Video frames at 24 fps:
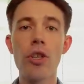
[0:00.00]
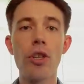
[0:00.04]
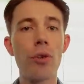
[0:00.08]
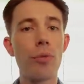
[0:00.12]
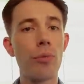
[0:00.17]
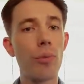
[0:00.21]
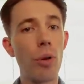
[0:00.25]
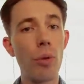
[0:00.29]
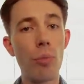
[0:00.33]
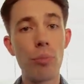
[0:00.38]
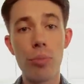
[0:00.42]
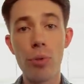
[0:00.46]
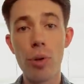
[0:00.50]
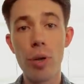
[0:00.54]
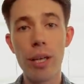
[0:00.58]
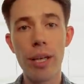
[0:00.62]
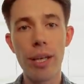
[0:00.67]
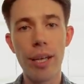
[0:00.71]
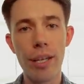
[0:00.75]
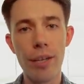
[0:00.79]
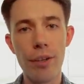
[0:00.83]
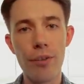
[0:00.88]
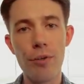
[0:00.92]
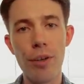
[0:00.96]
you won't
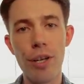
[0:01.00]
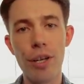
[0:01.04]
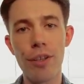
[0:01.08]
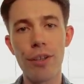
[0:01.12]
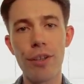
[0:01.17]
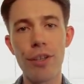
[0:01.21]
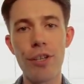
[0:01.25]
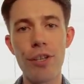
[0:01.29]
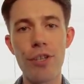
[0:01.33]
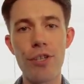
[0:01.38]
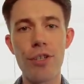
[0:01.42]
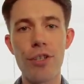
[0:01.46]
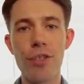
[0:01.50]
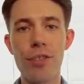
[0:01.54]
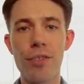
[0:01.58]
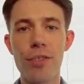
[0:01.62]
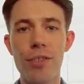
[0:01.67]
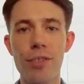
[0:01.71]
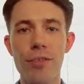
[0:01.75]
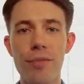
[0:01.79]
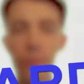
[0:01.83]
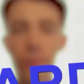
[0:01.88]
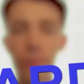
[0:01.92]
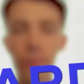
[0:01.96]
break any
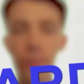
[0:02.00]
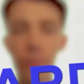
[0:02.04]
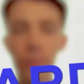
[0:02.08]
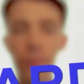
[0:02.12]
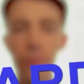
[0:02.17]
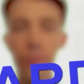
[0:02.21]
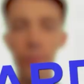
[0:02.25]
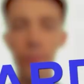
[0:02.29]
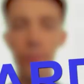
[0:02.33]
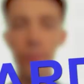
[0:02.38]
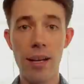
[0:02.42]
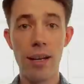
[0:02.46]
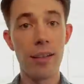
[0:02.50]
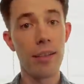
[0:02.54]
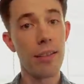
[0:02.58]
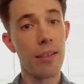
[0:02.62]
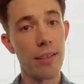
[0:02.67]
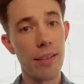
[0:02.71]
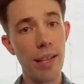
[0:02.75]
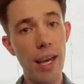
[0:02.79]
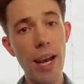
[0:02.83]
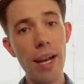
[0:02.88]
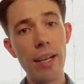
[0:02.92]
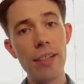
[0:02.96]
regulations. Boarding.
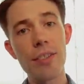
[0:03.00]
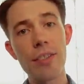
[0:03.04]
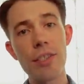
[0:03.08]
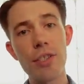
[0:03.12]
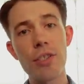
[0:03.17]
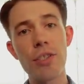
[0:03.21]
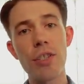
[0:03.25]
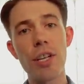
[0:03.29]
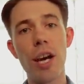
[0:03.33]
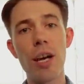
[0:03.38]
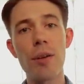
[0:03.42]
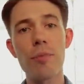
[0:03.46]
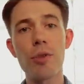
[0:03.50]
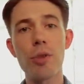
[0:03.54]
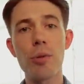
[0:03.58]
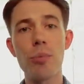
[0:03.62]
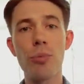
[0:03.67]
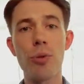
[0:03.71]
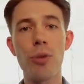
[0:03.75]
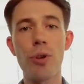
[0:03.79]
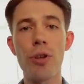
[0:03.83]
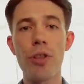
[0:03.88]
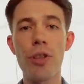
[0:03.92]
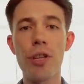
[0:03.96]
Next, it's time to
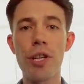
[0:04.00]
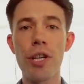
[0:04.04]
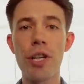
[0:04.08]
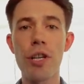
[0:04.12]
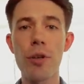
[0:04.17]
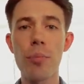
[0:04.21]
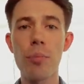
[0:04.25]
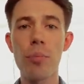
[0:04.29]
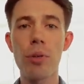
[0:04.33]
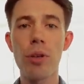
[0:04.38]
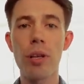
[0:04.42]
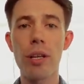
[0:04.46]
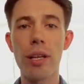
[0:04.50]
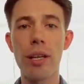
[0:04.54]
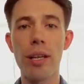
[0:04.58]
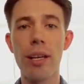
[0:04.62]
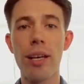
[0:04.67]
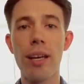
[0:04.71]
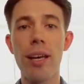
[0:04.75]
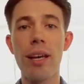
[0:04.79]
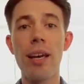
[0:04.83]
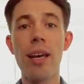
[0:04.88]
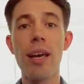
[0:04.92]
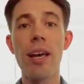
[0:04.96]
board the airplane.
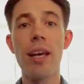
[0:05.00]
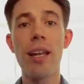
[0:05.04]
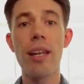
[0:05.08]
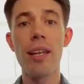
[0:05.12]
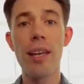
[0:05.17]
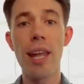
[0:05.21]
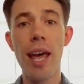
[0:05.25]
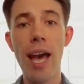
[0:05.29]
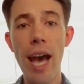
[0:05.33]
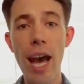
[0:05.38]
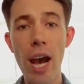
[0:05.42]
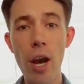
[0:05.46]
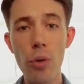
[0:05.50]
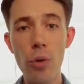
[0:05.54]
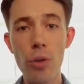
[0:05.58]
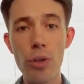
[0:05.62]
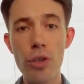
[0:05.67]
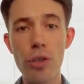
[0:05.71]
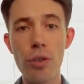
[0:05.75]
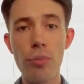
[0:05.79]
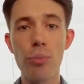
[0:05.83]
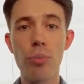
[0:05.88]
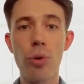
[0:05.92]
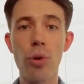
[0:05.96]
And now
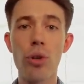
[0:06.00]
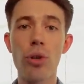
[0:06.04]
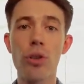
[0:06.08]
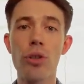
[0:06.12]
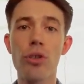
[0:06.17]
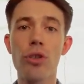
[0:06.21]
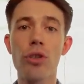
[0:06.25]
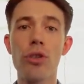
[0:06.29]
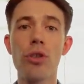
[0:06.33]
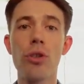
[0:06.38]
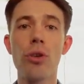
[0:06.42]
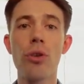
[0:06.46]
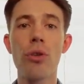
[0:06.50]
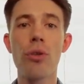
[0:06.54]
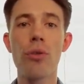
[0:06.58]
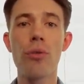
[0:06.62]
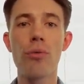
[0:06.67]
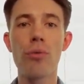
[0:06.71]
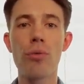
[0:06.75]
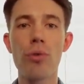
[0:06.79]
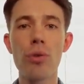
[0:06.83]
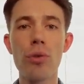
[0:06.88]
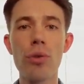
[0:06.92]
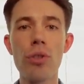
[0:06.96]
it's important to know the
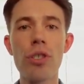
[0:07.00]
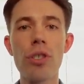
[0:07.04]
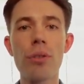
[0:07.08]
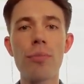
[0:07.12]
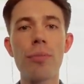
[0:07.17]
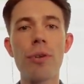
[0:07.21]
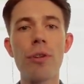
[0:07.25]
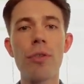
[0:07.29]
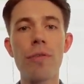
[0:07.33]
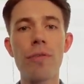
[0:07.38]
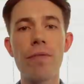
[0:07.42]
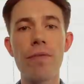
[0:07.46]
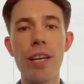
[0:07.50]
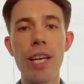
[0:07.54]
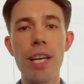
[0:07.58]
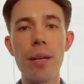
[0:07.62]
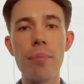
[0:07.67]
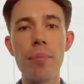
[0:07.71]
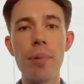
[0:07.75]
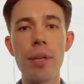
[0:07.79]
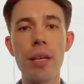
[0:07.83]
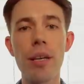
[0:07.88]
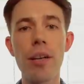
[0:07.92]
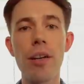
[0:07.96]
rules about
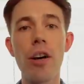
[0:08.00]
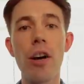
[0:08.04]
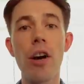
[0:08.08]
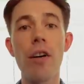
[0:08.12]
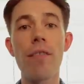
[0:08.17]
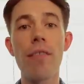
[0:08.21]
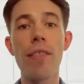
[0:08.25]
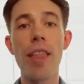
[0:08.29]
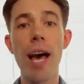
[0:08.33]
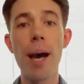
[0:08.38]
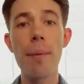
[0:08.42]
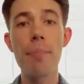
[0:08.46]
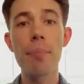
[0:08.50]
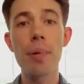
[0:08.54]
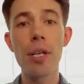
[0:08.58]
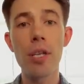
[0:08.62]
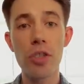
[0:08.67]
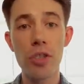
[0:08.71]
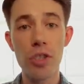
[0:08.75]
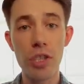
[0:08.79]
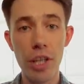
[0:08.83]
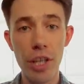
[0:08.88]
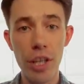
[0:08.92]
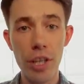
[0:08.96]
vaping of that
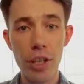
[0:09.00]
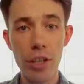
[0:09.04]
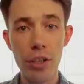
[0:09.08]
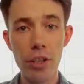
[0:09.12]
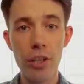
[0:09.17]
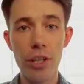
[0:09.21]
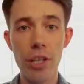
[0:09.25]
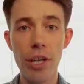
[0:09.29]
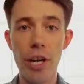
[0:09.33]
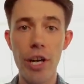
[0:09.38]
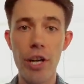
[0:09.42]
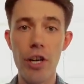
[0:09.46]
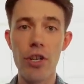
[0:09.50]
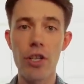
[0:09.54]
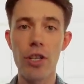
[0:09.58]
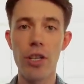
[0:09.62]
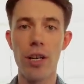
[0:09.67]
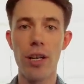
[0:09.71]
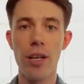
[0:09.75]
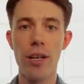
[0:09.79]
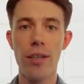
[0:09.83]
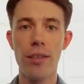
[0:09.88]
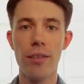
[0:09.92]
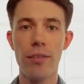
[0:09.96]
particular
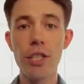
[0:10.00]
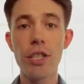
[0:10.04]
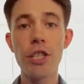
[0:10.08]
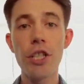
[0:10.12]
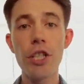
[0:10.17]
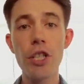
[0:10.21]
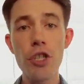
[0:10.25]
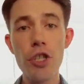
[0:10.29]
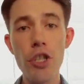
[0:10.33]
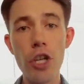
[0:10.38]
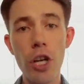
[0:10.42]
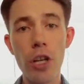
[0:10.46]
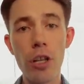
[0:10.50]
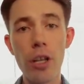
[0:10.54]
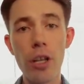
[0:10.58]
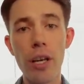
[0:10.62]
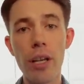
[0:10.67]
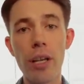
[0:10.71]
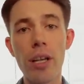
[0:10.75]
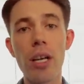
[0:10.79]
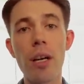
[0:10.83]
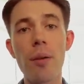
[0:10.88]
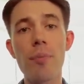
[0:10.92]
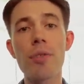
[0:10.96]
airline. Each
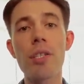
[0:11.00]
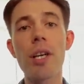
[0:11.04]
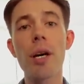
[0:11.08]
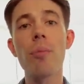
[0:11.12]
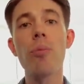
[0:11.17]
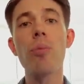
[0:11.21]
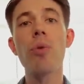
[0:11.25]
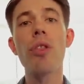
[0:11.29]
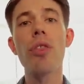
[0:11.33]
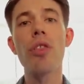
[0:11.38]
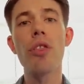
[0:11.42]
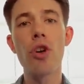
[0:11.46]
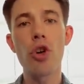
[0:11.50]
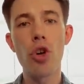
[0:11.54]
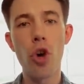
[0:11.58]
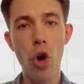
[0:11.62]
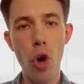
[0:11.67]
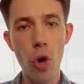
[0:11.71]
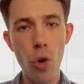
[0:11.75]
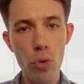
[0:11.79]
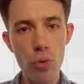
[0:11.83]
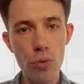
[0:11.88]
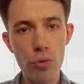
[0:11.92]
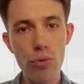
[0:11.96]
airline comes up with their
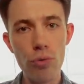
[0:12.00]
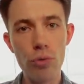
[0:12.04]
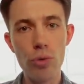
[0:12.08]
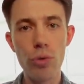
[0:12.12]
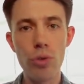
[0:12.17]
own